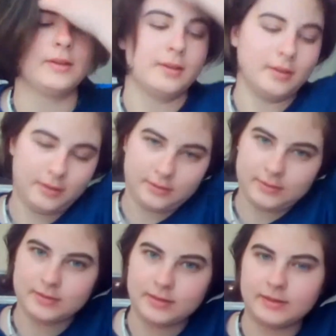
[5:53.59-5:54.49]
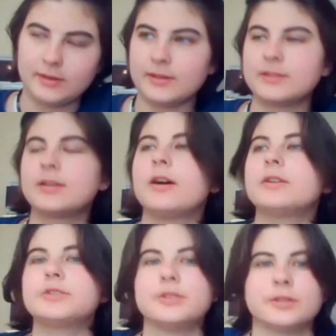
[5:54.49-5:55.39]
because then you get
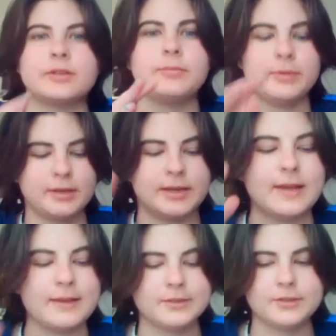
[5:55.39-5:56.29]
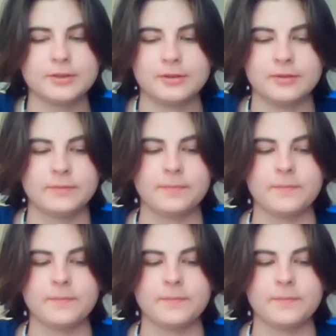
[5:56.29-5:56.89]
touch and communication.